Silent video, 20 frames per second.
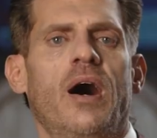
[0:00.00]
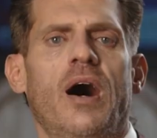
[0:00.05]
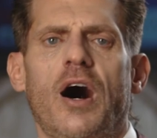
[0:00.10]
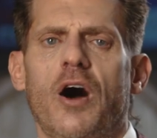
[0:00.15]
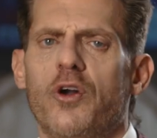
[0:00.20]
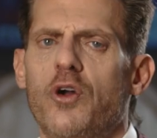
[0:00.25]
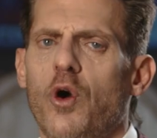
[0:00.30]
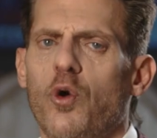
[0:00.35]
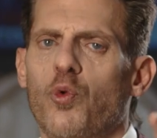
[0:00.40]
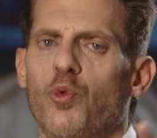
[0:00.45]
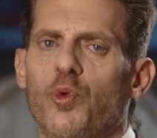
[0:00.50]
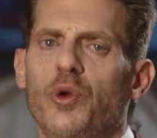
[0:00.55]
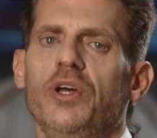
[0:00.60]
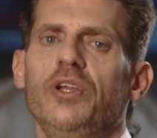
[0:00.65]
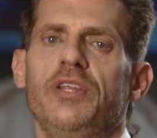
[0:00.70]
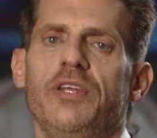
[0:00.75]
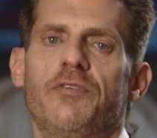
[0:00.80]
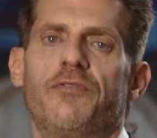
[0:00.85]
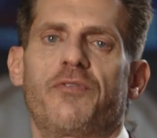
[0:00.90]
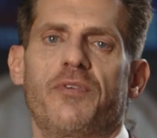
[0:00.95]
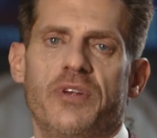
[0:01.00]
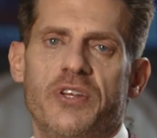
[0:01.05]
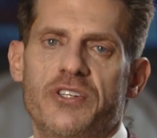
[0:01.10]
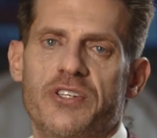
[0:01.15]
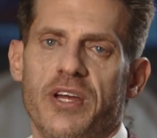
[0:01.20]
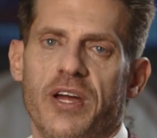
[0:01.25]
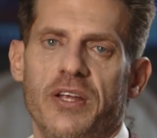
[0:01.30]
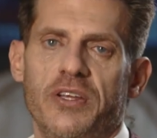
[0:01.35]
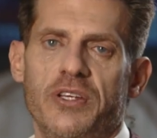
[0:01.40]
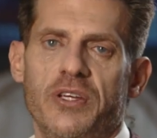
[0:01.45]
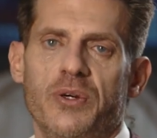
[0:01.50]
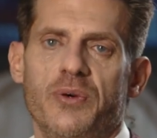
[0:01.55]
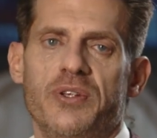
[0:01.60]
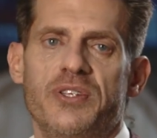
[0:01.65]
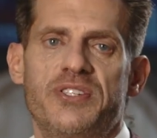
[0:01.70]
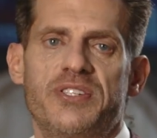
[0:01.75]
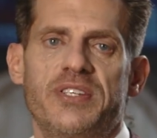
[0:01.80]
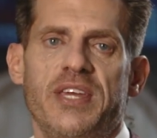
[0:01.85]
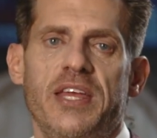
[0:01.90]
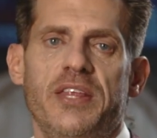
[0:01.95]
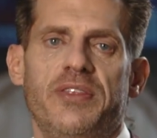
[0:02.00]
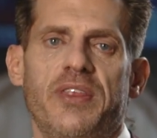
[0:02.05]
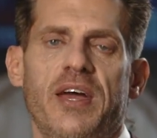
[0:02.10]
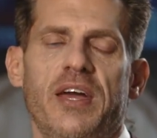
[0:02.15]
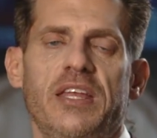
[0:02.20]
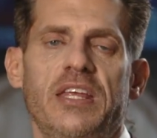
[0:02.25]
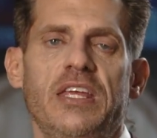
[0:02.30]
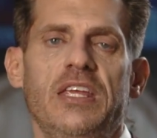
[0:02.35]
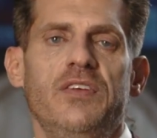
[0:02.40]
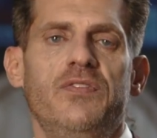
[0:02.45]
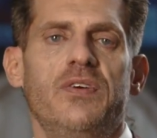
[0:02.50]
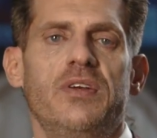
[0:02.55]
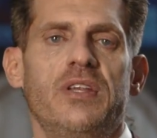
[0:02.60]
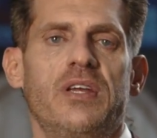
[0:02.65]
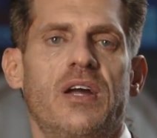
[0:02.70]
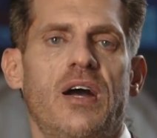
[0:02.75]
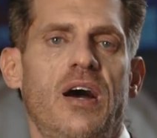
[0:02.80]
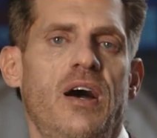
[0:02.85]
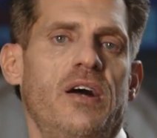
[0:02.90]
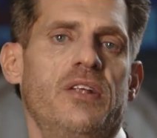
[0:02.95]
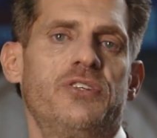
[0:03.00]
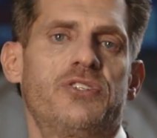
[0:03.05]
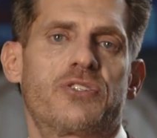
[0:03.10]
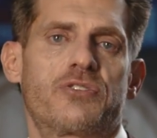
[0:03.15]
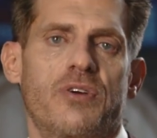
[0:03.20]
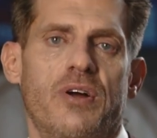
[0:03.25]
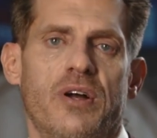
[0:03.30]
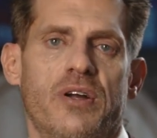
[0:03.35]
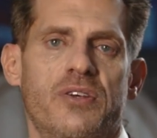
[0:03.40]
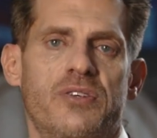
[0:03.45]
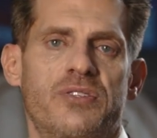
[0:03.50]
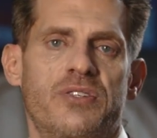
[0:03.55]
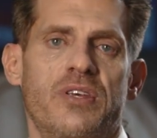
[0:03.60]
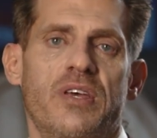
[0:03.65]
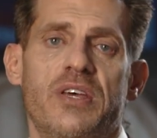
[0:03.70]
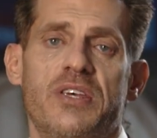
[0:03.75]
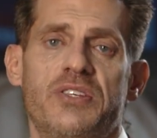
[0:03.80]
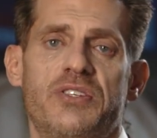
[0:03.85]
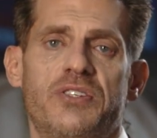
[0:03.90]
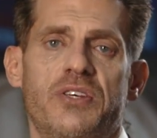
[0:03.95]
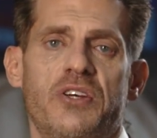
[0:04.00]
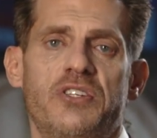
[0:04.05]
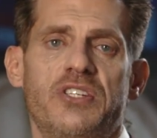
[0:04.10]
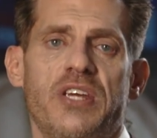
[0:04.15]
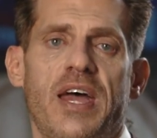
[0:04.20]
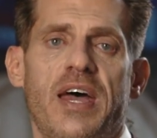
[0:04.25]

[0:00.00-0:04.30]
I'll go really fringe on you and state that even constructs such